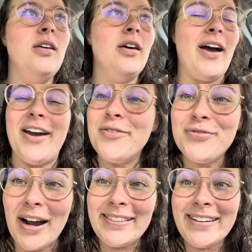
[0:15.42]
I am
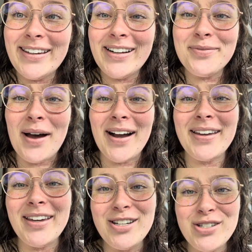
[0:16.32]
finally getting
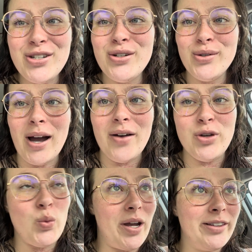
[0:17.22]
back into
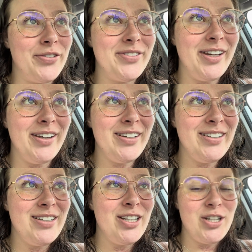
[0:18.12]
heavy weightlifting,
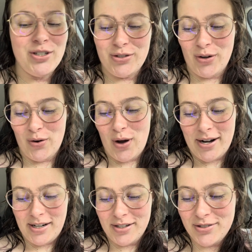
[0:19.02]
so I
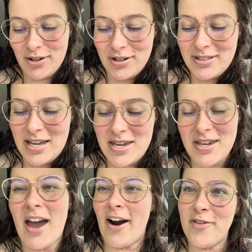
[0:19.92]
need to start taking
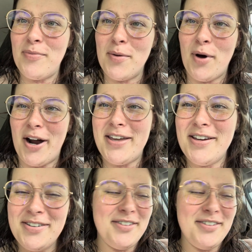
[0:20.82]
care of my body,